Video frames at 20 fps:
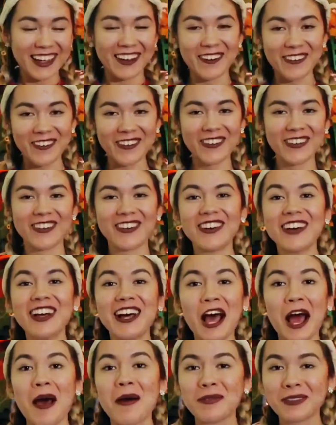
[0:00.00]

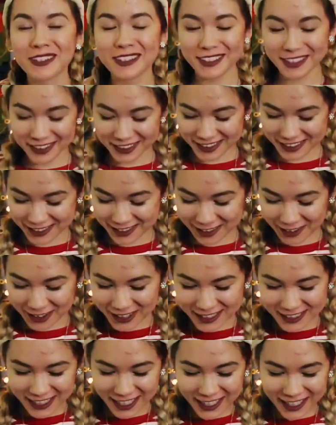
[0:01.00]
Oh, I'm literally so
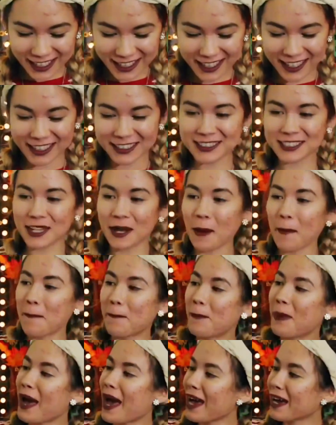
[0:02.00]
excited. It's a
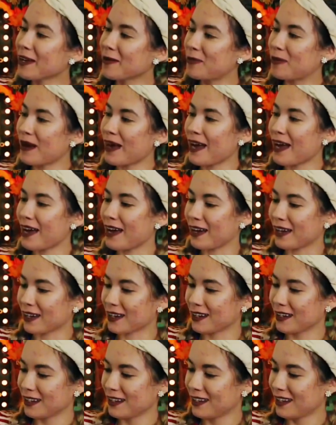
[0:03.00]
backpack.